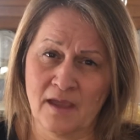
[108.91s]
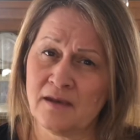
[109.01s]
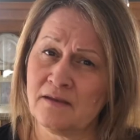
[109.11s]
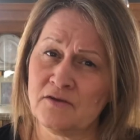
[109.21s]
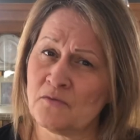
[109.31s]

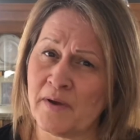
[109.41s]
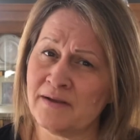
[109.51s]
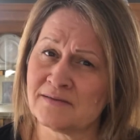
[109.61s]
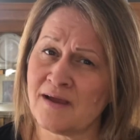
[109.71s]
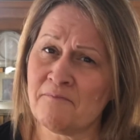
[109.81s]
And your
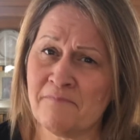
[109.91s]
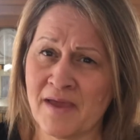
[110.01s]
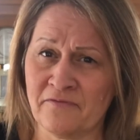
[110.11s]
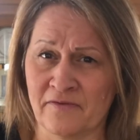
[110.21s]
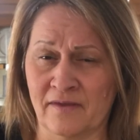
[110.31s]
writing is not
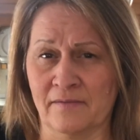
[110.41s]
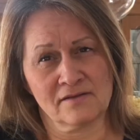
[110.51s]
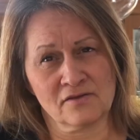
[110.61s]
meant for them.